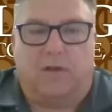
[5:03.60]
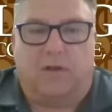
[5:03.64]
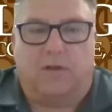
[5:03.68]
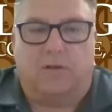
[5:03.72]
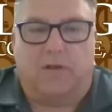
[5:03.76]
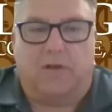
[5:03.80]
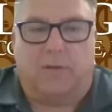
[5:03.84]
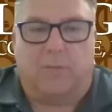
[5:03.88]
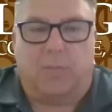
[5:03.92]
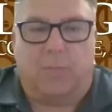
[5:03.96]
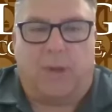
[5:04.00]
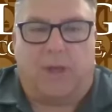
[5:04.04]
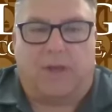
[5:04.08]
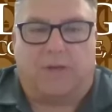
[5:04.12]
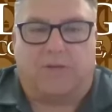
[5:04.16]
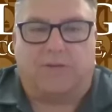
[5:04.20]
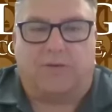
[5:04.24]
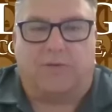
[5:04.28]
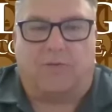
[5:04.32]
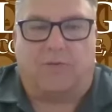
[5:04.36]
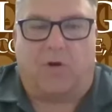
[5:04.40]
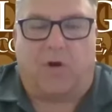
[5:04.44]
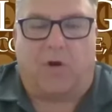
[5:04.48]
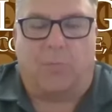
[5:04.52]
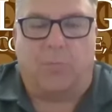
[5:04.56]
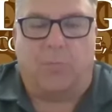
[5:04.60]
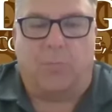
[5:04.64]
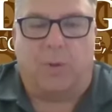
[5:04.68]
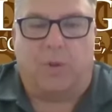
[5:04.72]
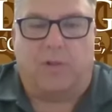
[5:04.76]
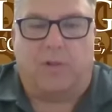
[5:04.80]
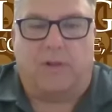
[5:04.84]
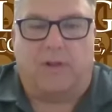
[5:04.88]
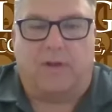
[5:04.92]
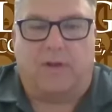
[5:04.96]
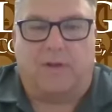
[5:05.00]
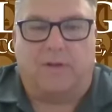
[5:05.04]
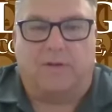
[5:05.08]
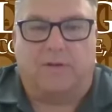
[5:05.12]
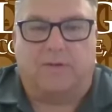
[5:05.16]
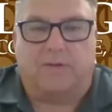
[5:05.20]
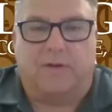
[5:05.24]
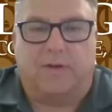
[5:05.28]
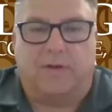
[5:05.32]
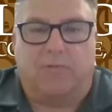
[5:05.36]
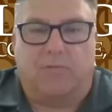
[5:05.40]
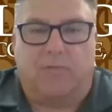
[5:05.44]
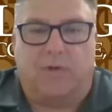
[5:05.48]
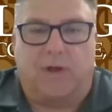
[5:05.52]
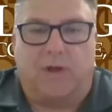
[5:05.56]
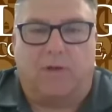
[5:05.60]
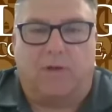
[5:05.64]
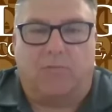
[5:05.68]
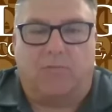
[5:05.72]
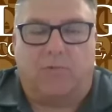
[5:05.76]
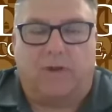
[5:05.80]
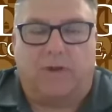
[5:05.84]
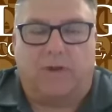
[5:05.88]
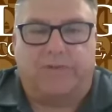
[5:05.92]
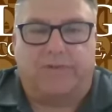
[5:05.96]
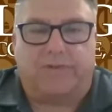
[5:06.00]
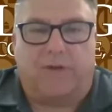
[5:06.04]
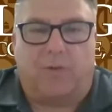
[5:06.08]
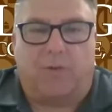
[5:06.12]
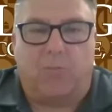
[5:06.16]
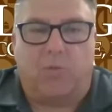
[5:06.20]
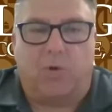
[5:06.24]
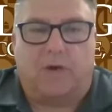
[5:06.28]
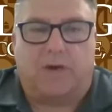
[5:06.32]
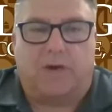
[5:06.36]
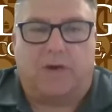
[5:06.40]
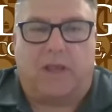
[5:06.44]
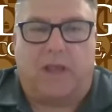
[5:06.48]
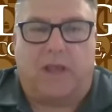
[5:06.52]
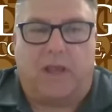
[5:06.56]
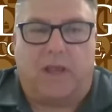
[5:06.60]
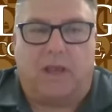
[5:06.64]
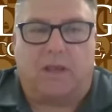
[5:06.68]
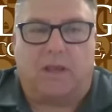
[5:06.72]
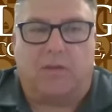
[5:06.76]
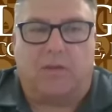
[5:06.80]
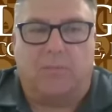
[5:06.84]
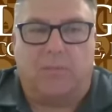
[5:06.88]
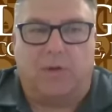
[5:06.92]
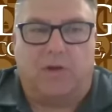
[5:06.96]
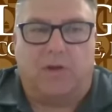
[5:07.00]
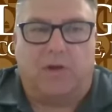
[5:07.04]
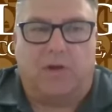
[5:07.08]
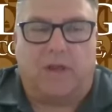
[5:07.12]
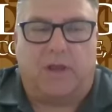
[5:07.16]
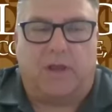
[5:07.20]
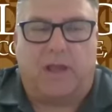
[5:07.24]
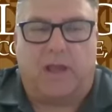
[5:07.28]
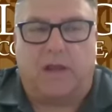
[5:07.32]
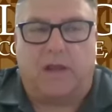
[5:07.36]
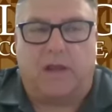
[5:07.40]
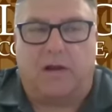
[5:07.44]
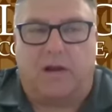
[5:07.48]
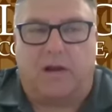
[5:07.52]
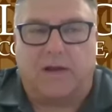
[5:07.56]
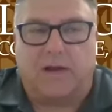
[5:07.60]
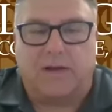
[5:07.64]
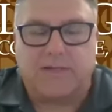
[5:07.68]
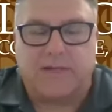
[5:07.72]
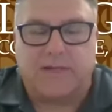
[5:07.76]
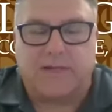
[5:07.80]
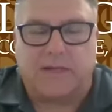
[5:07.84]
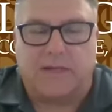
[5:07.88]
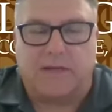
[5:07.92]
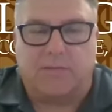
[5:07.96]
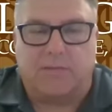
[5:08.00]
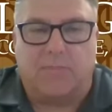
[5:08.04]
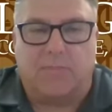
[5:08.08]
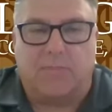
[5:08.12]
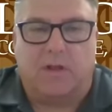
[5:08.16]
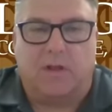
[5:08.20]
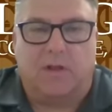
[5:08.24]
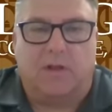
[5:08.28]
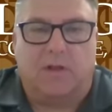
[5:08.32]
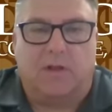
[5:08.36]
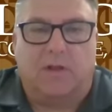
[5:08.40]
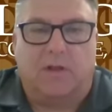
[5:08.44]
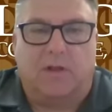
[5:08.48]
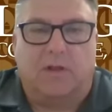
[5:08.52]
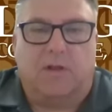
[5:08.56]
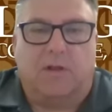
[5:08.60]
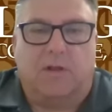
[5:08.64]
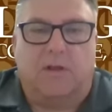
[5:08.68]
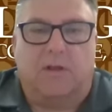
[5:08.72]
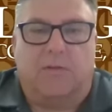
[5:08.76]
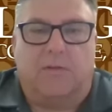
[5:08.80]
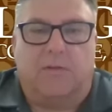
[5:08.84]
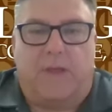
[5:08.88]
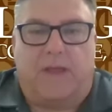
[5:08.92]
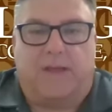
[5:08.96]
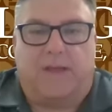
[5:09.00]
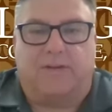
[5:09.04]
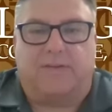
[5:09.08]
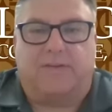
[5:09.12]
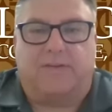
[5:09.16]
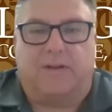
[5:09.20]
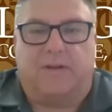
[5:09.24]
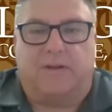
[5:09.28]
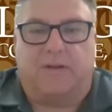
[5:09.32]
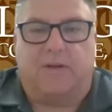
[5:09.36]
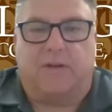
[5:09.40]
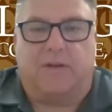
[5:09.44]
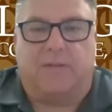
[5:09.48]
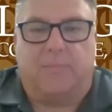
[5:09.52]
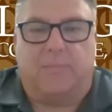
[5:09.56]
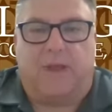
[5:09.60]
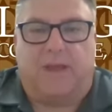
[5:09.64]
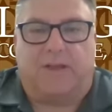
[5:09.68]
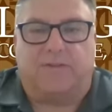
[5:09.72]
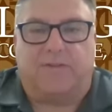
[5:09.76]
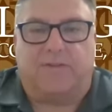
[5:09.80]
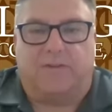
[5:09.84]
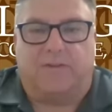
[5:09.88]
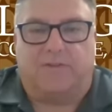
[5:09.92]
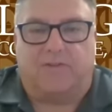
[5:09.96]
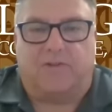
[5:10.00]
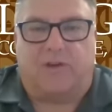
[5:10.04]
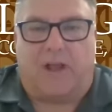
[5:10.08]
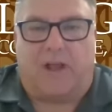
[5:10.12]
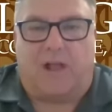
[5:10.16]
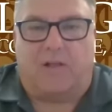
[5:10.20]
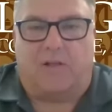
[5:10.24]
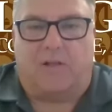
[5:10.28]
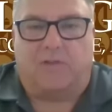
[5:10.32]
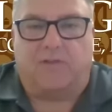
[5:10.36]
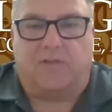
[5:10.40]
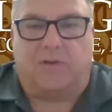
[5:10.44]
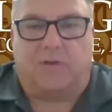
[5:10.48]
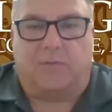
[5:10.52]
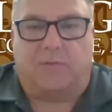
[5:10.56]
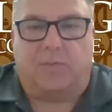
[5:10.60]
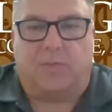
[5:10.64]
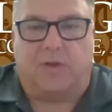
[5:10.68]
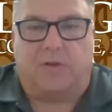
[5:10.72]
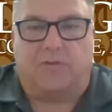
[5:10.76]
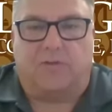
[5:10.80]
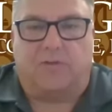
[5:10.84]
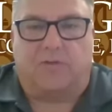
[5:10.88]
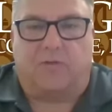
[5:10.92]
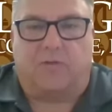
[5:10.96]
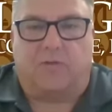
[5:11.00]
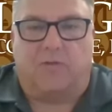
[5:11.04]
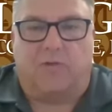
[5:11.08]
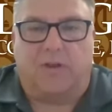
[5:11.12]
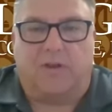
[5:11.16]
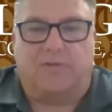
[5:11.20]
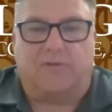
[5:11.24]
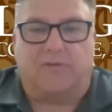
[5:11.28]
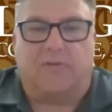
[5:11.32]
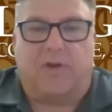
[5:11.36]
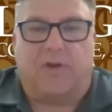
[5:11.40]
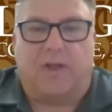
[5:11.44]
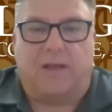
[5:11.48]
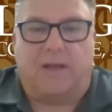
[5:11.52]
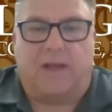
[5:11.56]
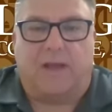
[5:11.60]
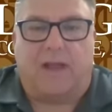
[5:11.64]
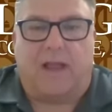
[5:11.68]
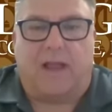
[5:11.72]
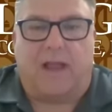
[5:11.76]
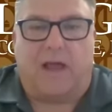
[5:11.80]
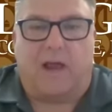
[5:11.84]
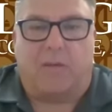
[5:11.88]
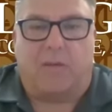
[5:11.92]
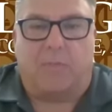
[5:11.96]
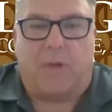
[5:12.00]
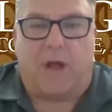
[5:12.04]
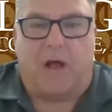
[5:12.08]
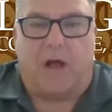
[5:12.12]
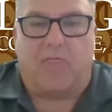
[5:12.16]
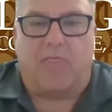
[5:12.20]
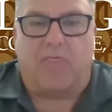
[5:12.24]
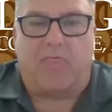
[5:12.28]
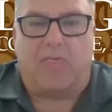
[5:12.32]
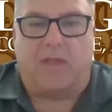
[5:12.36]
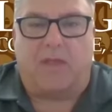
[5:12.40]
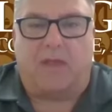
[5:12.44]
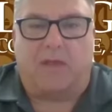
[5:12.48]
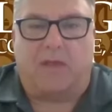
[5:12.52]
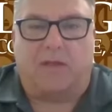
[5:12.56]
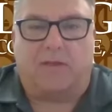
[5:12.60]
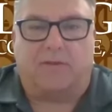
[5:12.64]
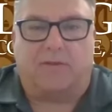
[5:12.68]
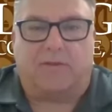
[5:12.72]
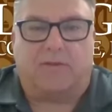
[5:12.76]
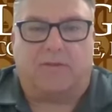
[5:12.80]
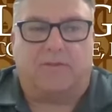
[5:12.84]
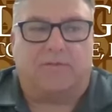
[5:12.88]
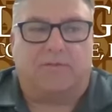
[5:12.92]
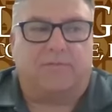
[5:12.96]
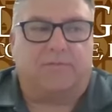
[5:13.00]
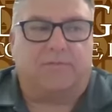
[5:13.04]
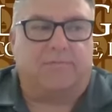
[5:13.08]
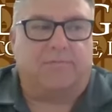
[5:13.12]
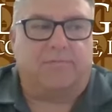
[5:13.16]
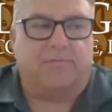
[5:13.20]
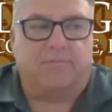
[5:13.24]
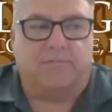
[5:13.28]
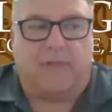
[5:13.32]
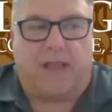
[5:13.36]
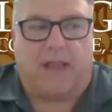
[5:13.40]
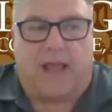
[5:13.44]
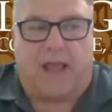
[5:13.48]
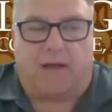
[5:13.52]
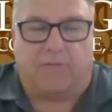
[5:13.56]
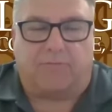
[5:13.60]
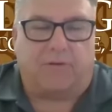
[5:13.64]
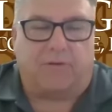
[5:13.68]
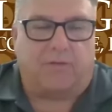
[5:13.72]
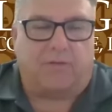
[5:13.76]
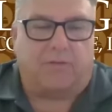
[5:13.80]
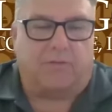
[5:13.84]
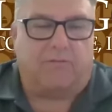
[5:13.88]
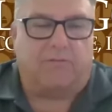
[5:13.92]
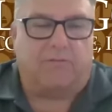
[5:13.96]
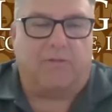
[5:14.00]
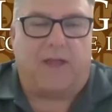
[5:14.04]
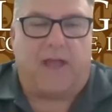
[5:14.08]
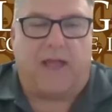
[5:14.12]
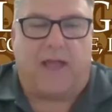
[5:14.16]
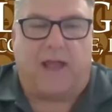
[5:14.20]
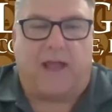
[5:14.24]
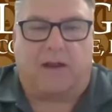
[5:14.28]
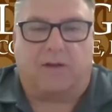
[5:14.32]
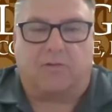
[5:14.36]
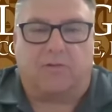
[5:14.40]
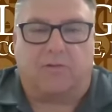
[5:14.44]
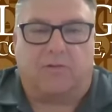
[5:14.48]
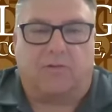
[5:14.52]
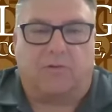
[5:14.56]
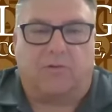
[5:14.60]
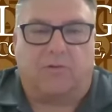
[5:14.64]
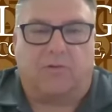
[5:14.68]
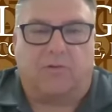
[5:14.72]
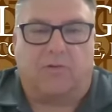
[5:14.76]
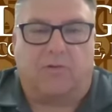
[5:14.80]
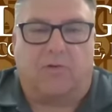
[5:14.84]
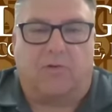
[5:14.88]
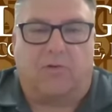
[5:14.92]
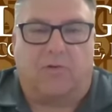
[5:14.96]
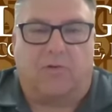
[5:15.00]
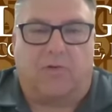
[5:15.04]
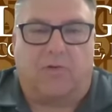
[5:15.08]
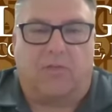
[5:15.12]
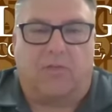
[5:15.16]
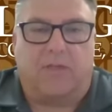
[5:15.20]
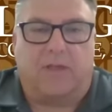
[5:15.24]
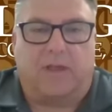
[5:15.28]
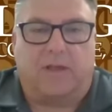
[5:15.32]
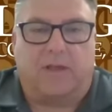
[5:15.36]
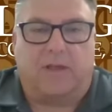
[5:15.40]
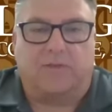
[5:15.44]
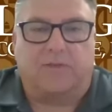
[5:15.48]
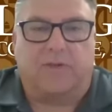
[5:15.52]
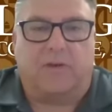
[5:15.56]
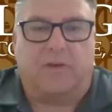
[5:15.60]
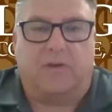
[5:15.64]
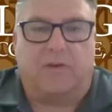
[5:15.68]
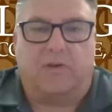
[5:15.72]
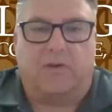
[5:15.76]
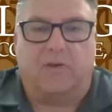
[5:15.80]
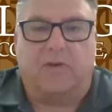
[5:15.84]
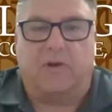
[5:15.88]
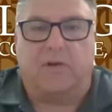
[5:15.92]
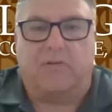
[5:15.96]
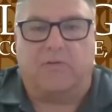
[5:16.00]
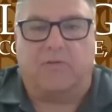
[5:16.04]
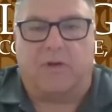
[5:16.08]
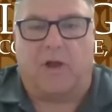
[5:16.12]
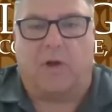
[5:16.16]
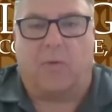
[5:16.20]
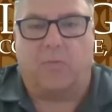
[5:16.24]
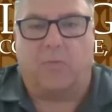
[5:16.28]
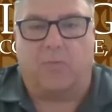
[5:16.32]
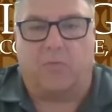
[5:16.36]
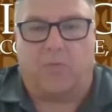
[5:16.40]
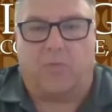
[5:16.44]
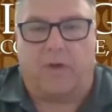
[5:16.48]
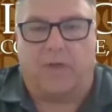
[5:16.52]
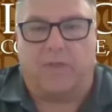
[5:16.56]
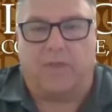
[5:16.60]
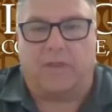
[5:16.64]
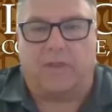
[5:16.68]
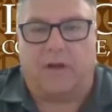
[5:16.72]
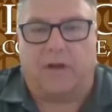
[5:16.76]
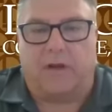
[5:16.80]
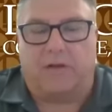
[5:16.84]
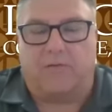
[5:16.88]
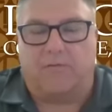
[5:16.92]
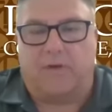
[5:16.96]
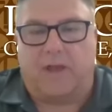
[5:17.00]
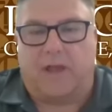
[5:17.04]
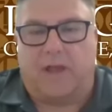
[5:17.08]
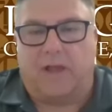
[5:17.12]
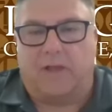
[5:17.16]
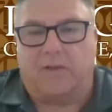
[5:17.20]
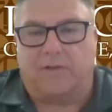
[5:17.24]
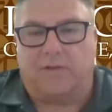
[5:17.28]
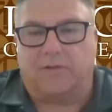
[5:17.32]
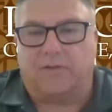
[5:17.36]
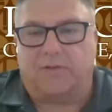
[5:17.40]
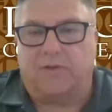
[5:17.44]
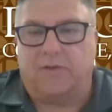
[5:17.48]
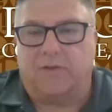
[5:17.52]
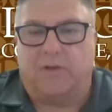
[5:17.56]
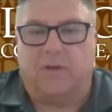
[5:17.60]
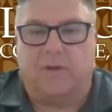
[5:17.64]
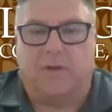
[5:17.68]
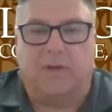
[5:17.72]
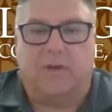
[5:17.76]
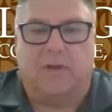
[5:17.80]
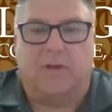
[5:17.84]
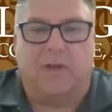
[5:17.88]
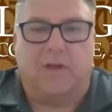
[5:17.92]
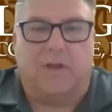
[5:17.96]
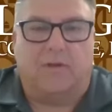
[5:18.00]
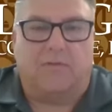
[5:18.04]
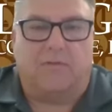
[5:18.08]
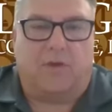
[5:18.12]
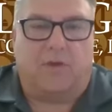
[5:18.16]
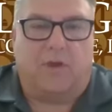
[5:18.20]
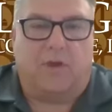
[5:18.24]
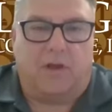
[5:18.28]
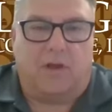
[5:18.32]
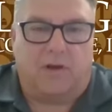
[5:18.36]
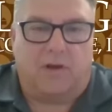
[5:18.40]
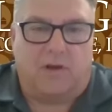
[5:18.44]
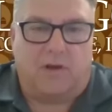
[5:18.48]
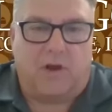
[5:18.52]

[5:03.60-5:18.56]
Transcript: to the best of our abilities. And when someone can't communicate on a team, makes it challenging because you're always finding out about things after the fact, or things that you could have helped with in advance if you had